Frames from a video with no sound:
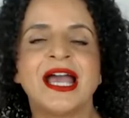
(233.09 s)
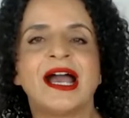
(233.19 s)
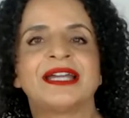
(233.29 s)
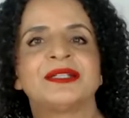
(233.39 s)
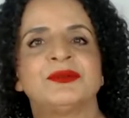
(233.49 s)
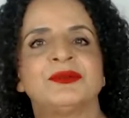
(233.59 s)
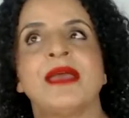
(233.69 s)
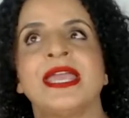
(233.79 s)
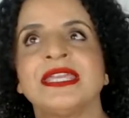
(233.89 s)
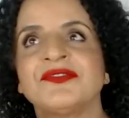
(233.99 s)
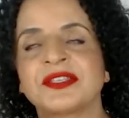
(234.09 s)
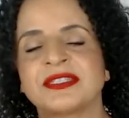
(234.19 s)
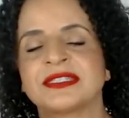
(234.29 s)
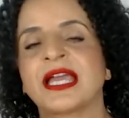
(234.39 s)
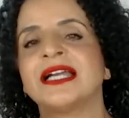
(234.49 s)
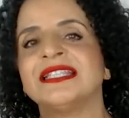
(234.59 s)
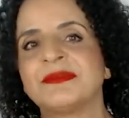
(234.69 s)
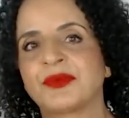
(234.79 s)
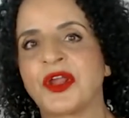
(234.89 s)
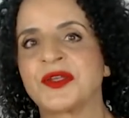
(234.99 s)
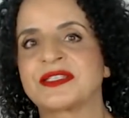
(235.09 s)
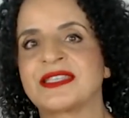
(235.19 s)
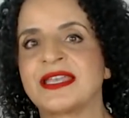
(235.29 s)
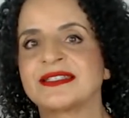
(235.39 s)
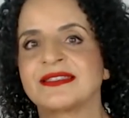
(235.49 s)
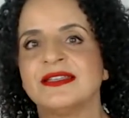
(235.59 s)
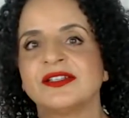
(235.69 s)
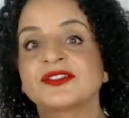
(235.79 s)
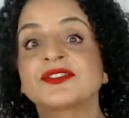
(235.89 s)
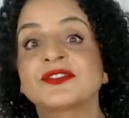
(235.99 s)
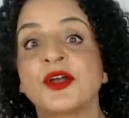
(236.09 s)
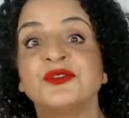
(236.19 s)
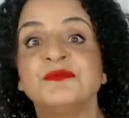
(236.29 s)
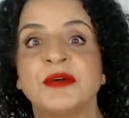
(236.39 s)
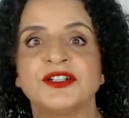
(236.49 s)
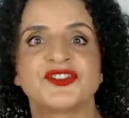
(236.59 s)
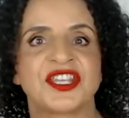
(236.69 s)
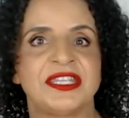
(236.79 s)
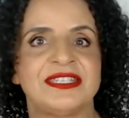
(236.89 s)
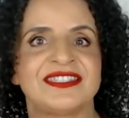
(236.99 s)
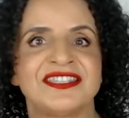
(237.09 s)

and it will make the styling process so much easier.